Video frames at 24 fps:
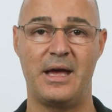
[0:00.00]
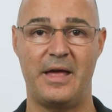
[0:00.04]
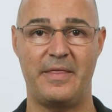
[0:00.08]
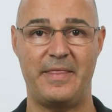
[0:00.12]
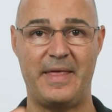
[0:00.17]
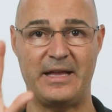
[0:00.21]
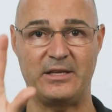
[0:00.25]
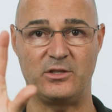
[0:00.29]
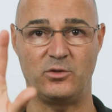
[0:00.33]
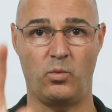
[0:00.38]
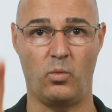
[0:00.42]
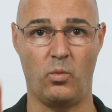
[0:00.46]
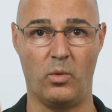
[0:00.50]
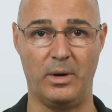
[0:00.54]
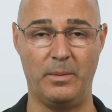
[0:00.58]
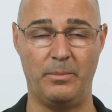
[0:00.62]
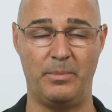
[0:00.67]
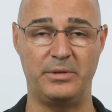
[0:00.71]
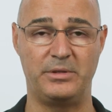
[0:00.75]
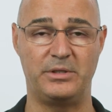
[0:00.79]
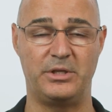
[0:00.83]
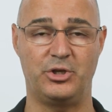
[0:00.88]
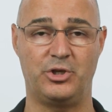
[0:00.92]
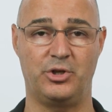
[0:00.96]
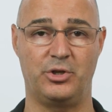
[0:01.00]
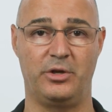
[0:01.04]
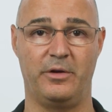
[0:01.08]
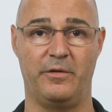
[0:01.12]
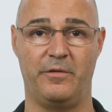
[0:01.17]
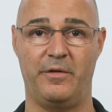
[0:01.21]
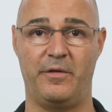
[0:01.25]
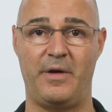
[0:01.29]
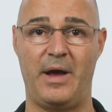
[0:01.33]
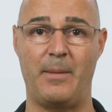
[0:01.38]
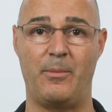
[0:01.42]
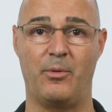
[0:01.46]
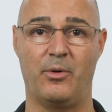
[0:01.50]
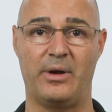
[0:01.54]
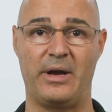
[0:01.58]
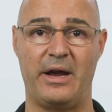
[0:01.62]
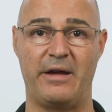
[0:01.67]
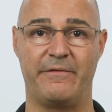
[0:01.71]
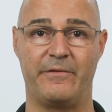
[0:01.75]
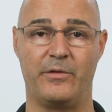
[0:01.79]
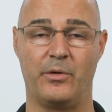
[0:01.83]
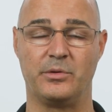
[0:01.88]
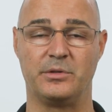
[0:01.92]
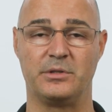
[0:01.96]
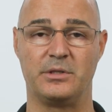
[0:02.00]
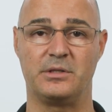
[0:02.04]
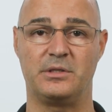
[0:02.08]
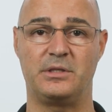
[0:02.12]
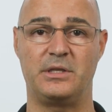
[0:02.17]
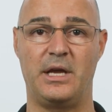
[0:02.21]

That's one position of hyperkyphosis.